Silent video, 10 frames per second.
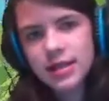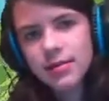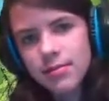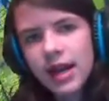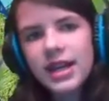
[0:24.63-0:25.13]

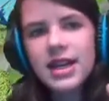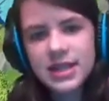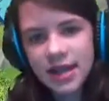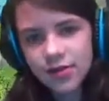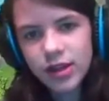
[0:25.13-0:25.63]
many
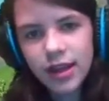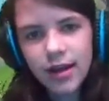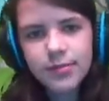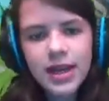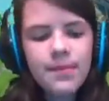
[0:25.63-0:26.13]
days after the
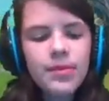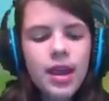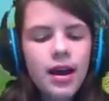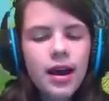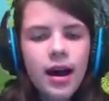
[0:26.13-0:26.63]
update.
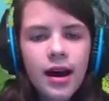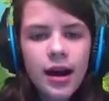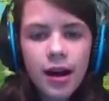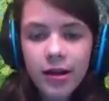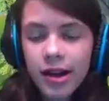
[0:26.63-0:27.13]

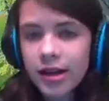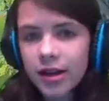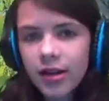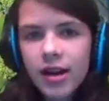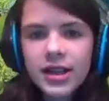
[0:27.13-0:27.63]
Ariana
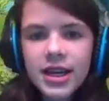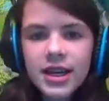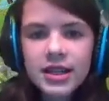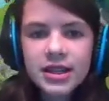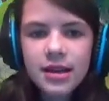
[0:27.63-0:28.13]
Grande
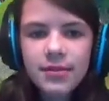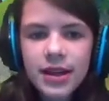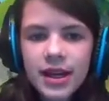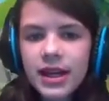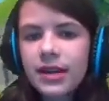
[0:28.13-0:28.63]
is going to
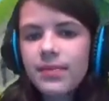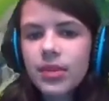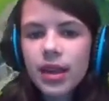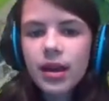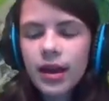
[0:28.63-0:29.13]
be in it,
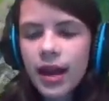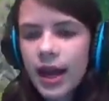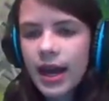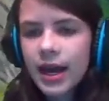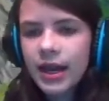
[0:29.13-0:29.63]

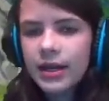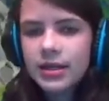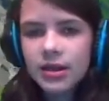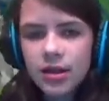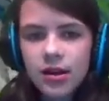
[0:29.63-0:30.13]

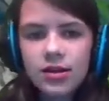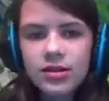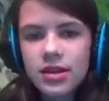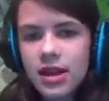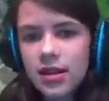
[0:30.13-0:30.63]
and
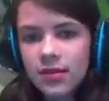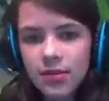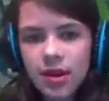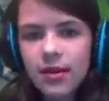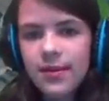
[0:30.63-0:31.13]
there's
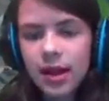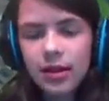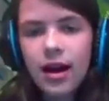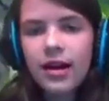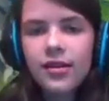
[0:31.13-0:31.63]
going to be a
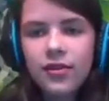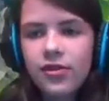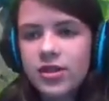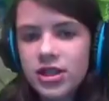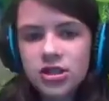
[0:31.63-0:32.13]
lot
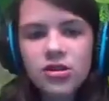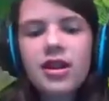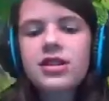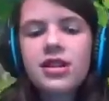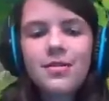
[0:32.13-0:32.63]
of
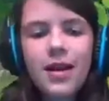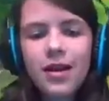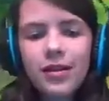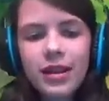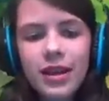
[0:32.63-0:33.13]
destruction
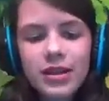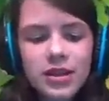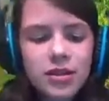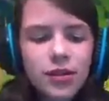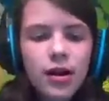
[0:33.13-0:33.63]
apparently to...